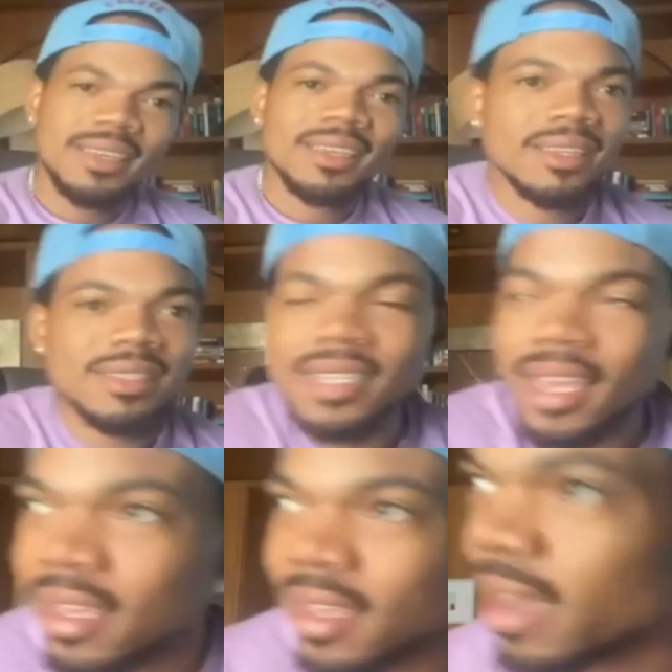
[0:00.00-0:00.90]

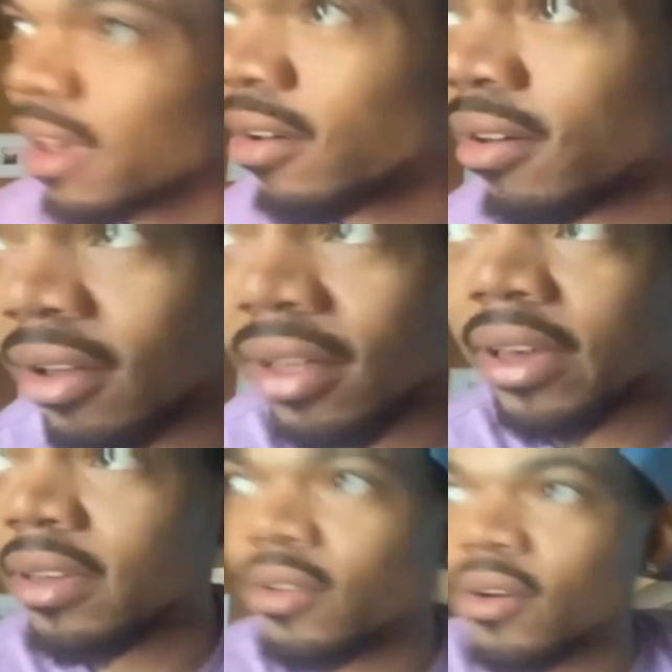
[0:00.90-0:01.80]
Insane, yeah.
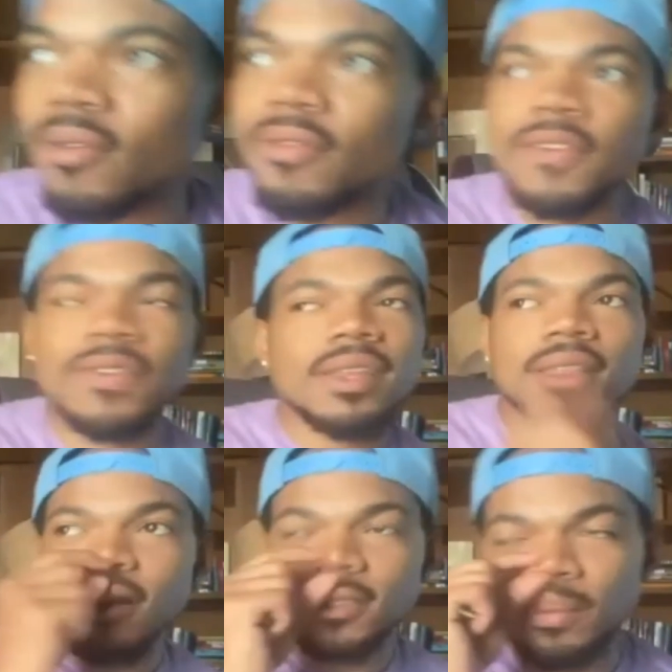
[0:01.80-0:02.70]
You know, over
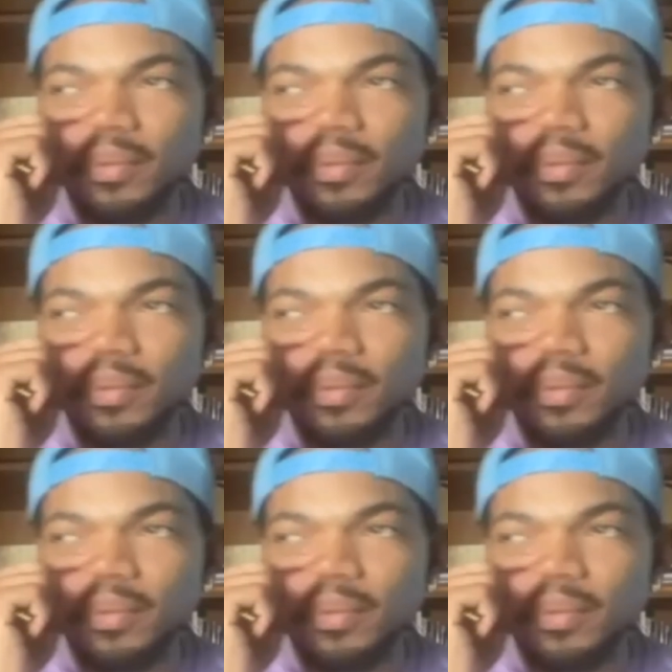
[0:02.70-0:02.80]
15,000